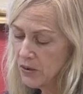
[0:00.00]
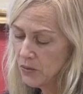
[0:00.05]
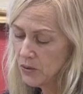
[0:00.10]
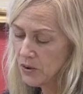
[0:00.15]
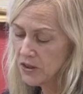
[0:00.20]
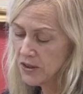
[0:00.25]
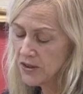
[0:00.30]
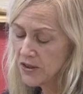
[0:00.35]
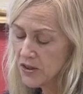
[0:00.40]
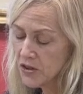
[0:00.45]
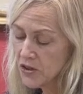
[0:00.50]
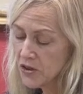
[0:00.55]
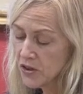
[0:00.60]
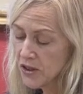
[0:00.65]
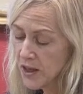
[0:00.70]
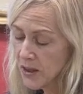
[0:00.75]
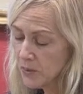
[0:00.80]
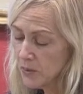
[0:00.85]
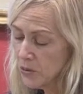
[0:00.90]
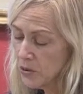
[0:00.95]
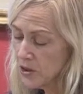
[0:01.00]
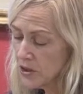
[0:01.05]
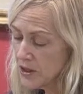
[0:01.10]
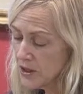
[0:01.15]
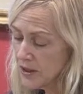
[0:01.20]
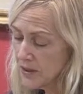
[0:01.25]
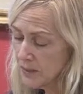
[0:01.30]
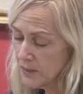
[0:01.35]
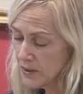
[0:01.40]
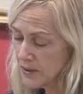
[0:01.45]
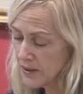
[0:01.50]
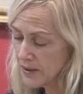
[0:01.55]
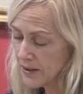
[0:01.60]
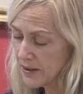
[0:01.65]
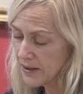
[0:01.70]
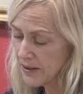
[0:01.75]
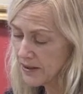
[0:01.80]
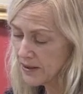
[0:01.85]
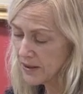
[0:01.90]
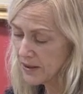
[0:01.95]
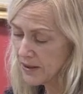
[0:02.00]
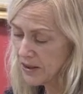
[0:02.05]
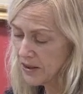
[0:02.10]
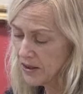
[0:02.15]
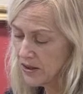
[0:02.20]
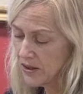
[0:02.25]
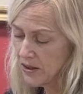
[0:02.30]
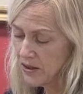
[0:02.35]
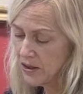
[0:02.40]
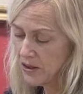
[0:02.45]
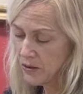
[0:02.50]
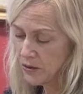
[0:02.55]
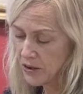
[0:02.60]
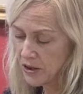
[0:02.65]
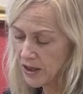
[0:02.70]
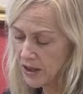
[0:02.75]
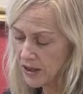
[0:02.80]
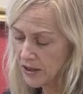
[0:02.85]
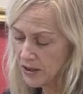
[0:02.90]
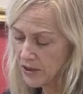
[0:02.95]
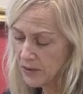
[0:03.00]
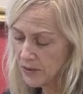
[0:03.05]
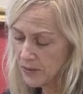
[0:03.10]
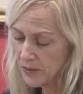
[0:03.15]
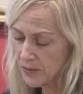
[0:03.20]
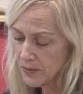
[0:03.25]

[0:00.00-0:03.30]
Would the sister like more tea and biscuits? No, thank you.